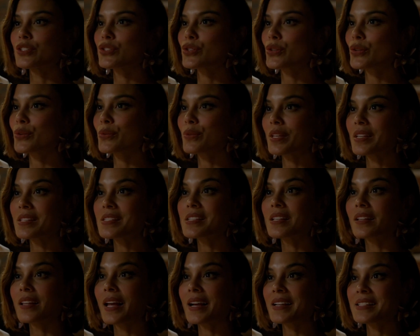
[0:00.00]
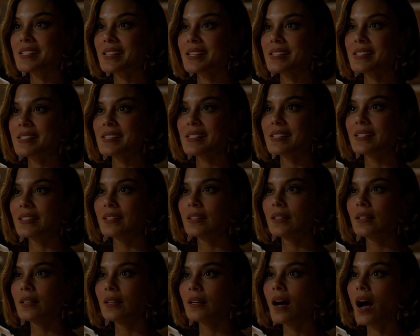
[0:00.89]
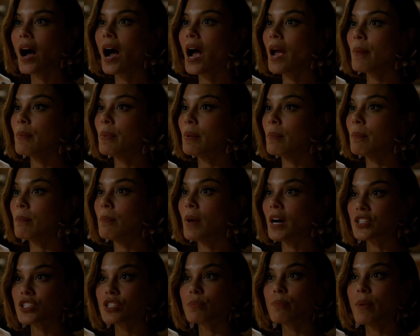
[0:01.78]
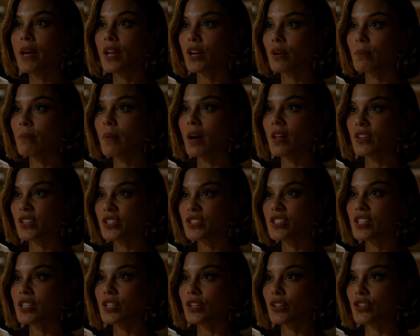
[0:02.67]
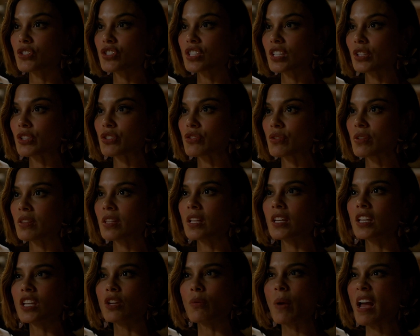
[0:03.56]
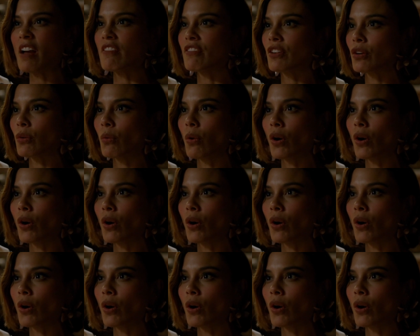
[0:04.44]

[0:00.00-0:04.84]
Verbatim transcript: The truth is, Alexis, I'm a much better mother to your children than you ever